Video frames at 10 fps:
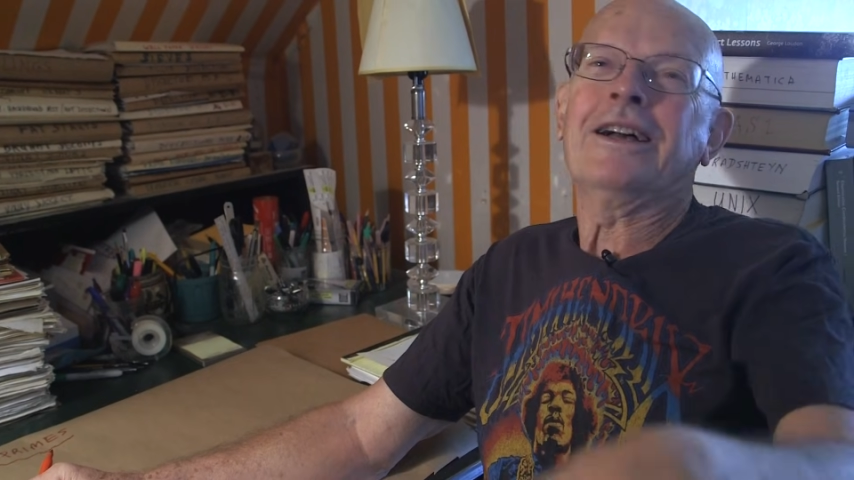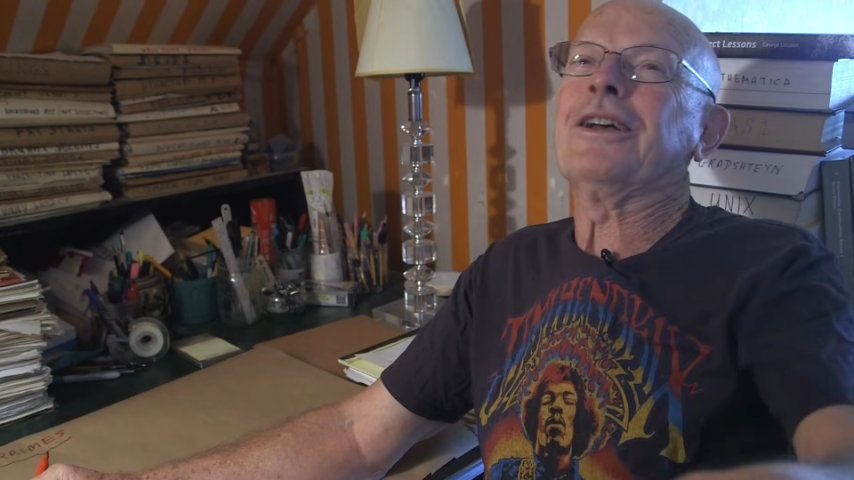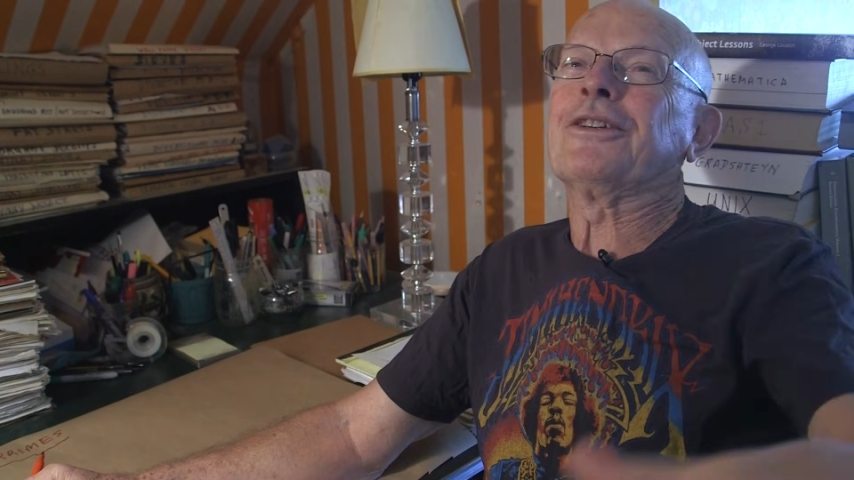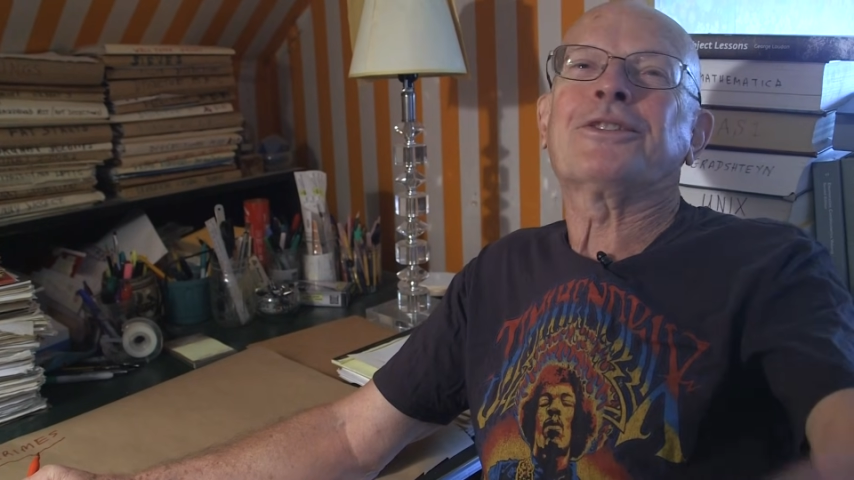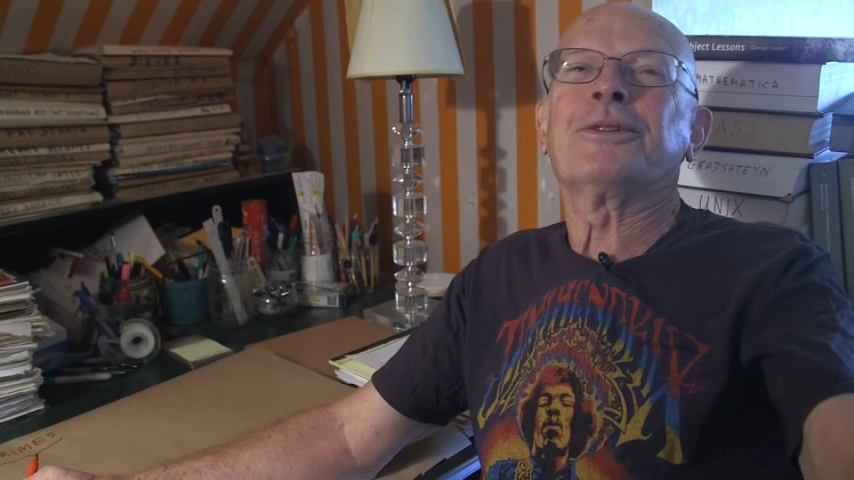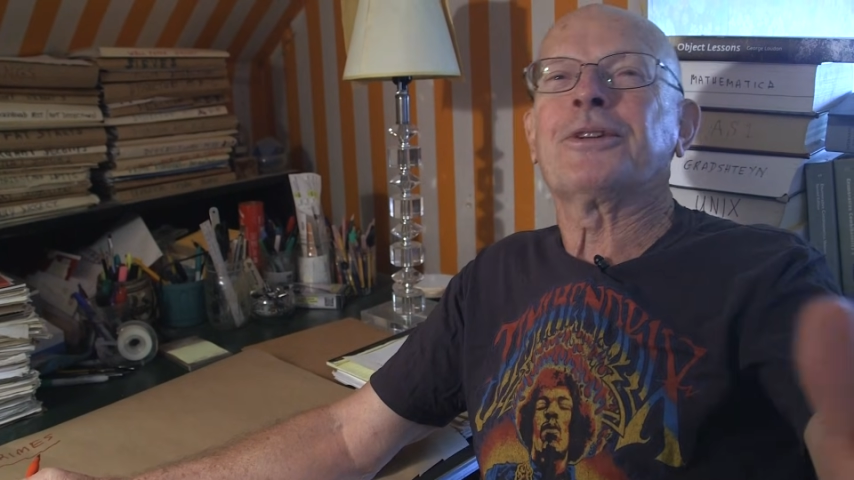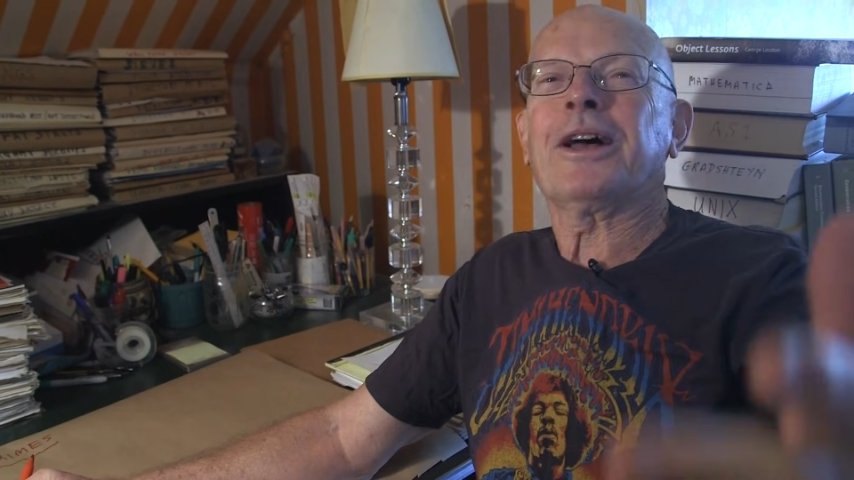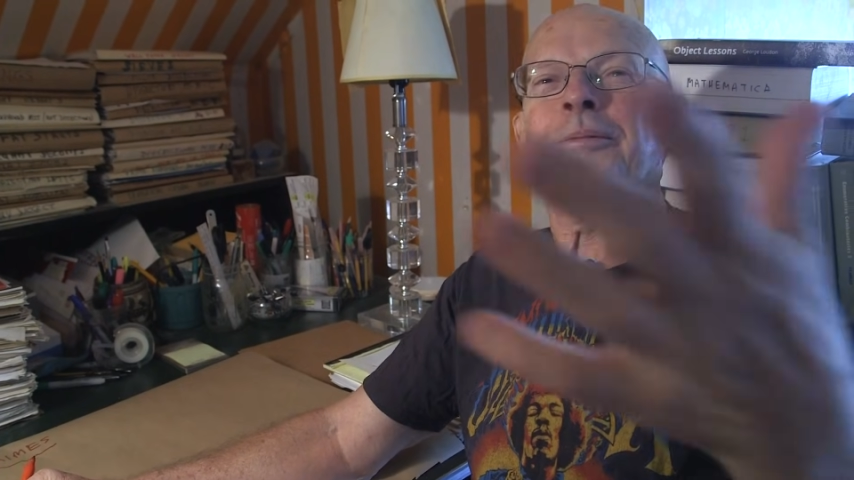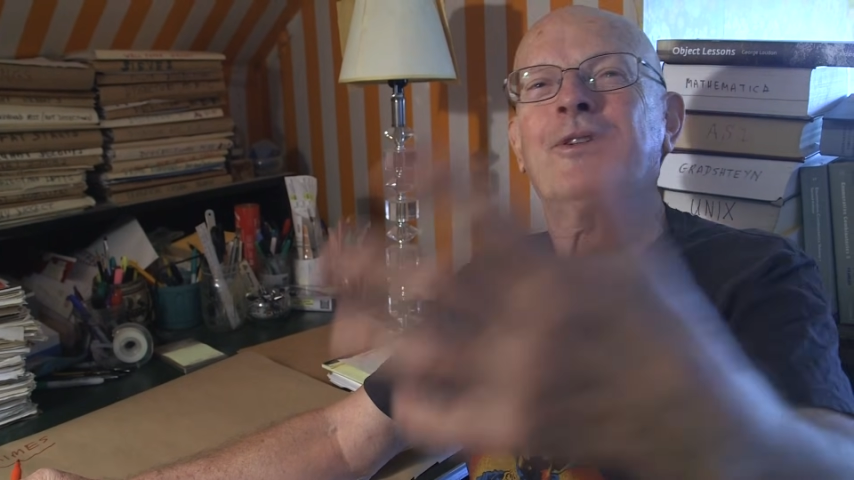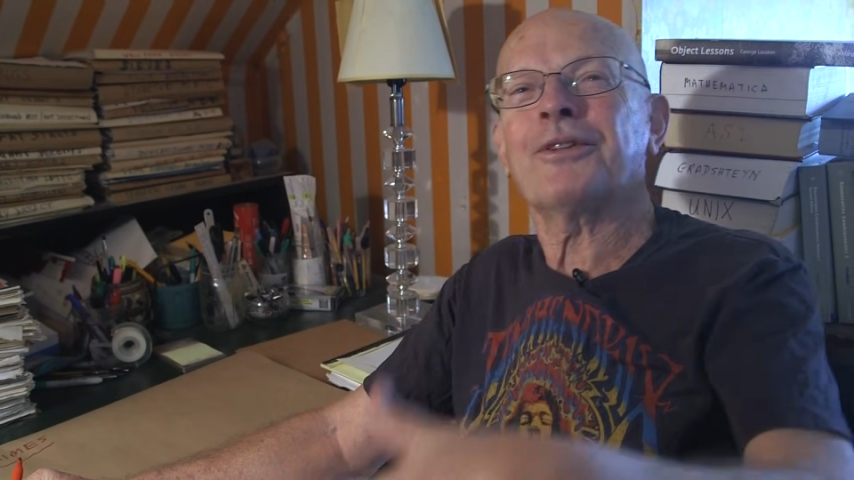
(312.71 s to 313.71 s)
as 2
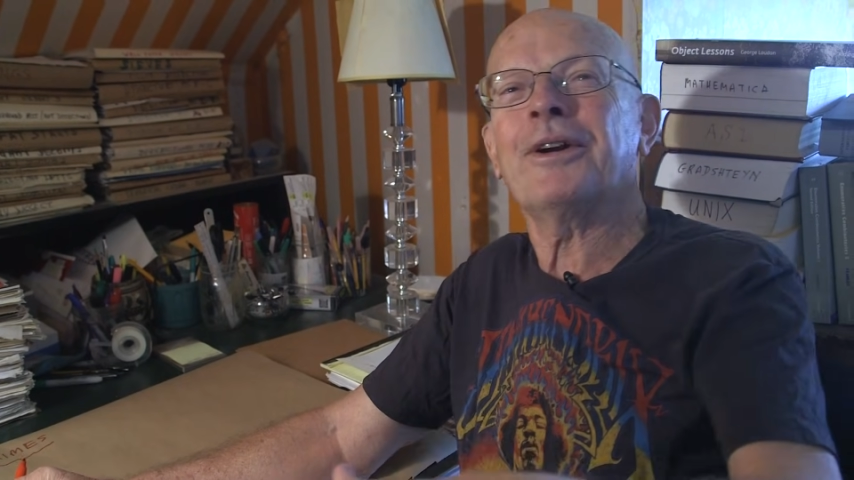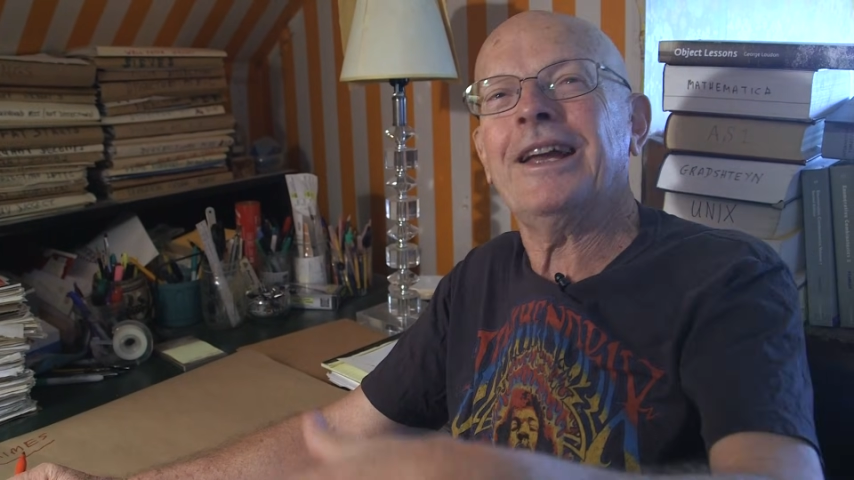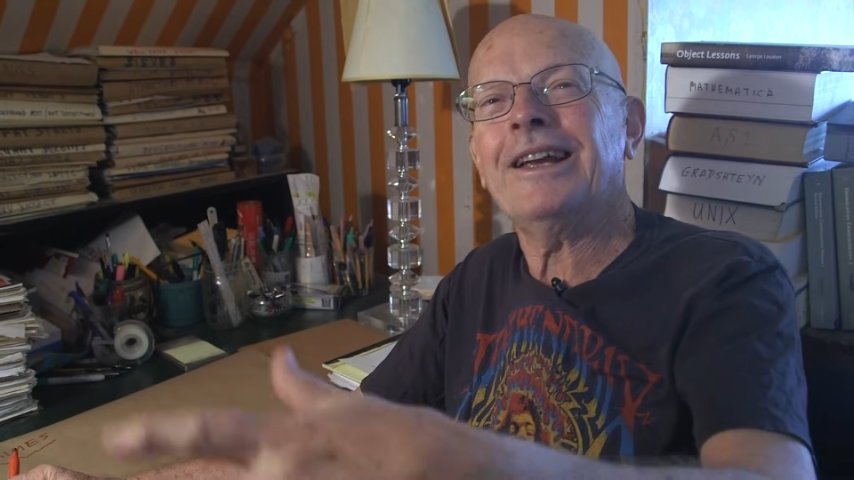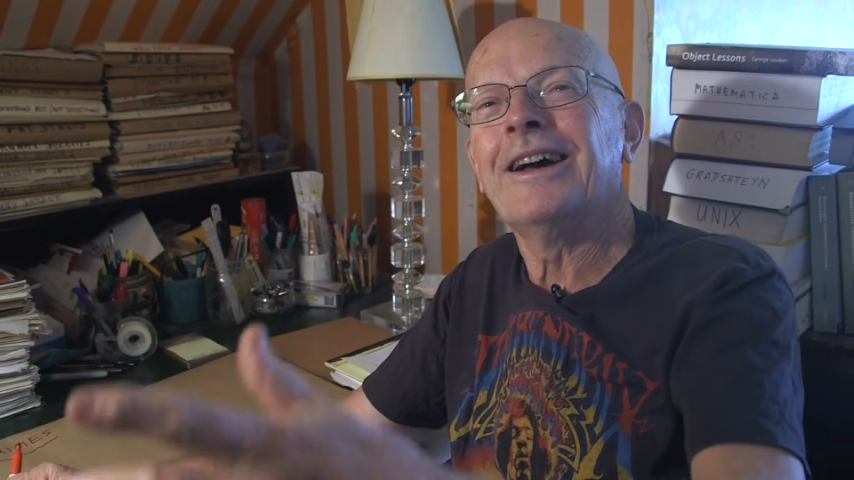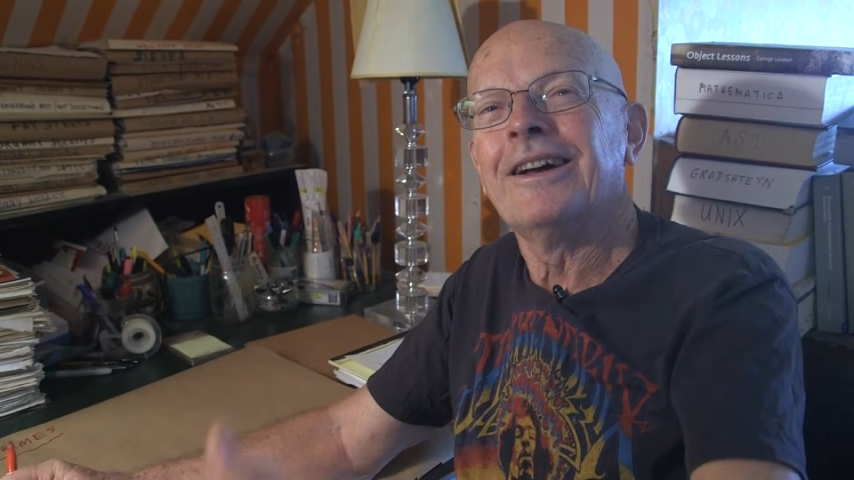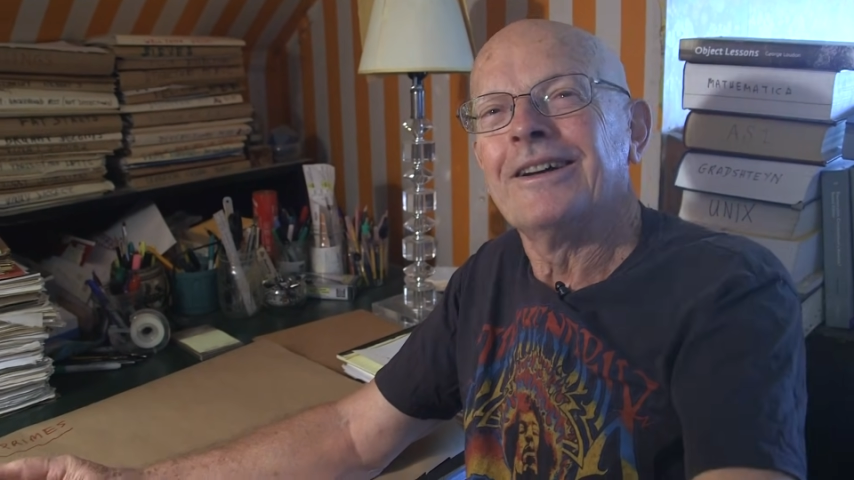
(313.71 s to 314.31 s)
times 3